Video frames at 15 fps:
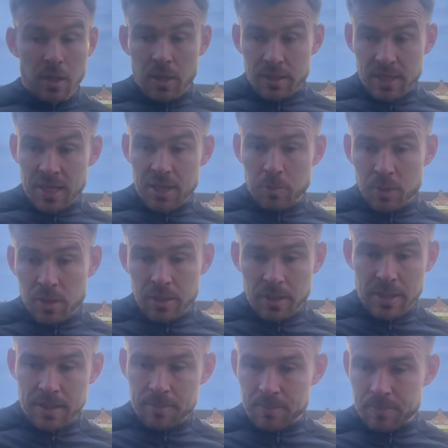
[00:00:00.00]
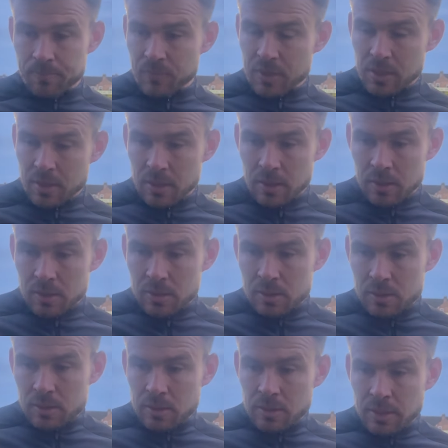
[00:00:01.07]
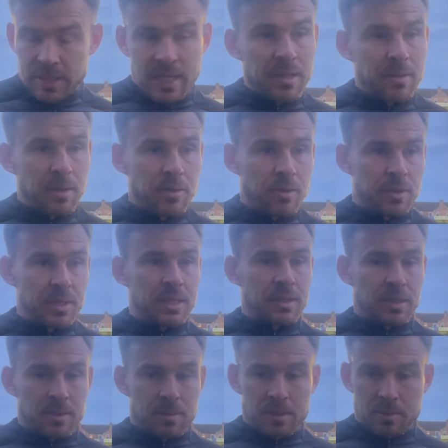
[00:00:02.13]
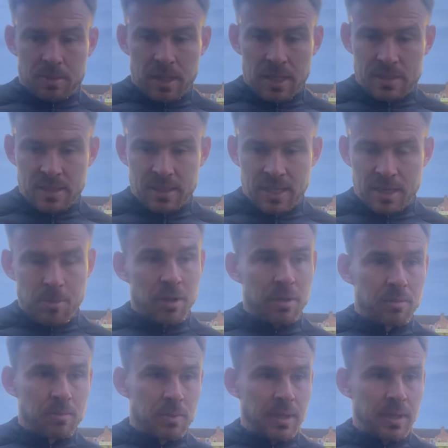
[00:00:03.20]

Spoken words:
Yeah, they were. Again, I thought the lads that came on